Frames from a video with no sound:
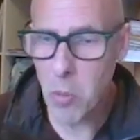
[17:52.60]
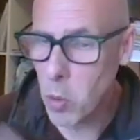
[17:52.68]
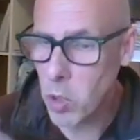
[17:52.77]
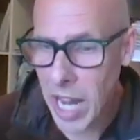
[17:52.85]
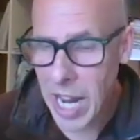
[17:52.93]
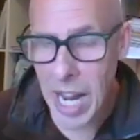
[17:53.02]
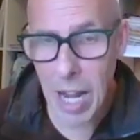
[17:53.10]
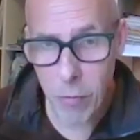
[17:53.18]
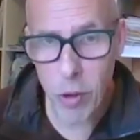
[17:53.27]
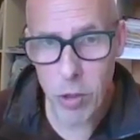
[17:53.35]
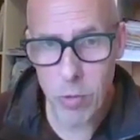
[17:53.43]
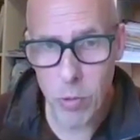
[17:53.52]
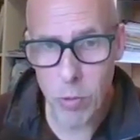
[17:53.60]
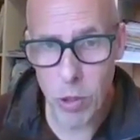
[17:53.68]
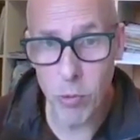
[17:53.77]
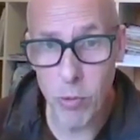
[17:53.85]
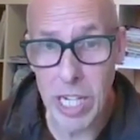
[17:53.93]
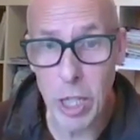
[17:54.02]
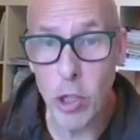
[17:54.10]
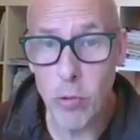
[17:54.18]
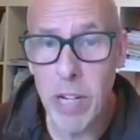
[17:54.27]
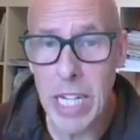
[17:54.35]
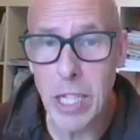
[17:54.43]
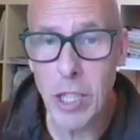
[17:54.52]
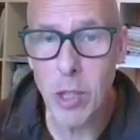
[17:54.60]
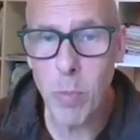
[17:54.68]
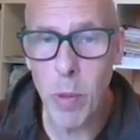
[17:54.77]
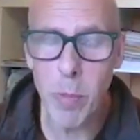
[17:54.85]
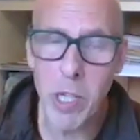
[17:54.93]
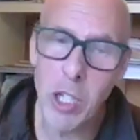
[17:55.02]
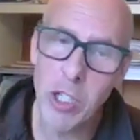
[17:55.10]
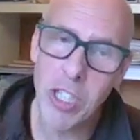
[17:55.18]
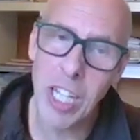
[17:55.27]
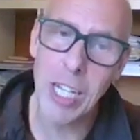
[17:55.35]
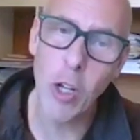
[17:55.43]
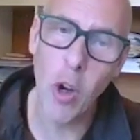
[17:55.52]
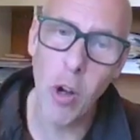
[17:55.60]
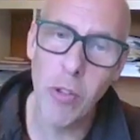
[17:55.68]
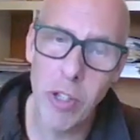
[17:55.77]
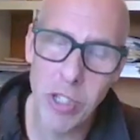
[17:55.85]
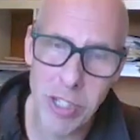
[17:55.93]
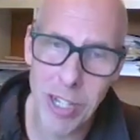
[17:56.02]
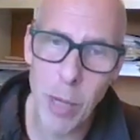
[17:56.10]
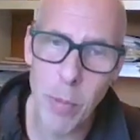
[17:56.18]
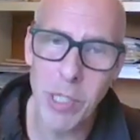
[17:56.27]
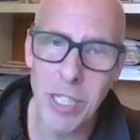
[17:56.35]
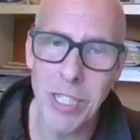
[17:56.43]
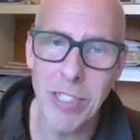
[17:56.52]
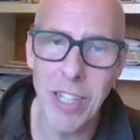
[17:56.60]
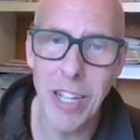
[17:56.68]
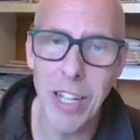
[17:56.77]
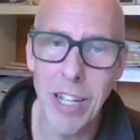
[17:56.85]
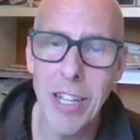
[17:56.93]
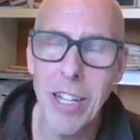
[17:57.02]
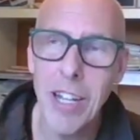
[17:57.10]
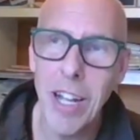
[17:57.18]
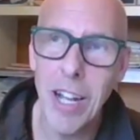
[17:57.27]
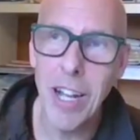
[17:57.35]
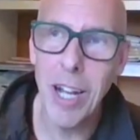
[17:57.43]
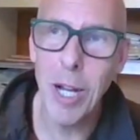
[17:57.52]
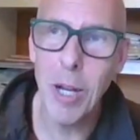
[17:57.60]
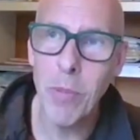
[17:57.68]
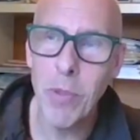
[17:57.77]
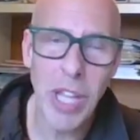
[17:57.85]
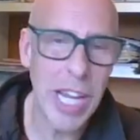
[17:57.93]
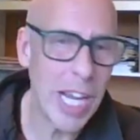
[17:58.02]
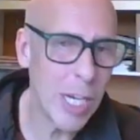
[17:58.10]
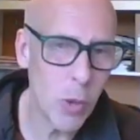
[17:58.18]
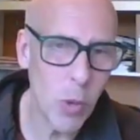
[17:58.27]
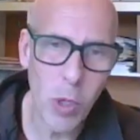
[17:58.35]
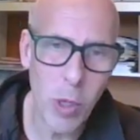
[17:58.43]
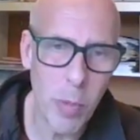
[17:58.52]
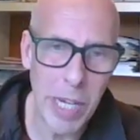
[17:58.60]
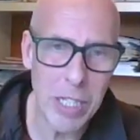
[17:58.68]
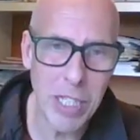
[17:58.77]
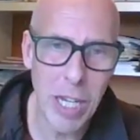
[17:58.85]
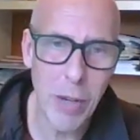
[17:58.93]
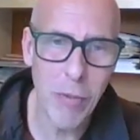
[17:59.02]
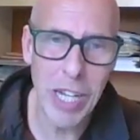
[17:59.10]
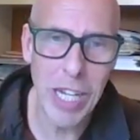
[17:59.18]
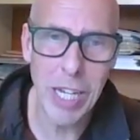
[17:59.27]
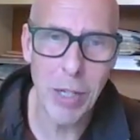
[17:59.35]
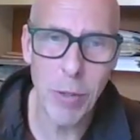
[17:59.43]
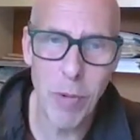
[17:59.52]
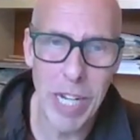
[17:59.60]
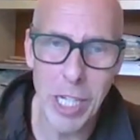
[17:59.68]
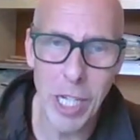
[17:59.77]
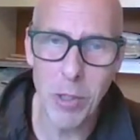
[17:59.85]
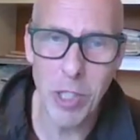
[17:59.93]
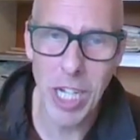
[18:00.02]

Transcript: would that have really good reach, but because they got the celebrities there, they had all of the main TV and radio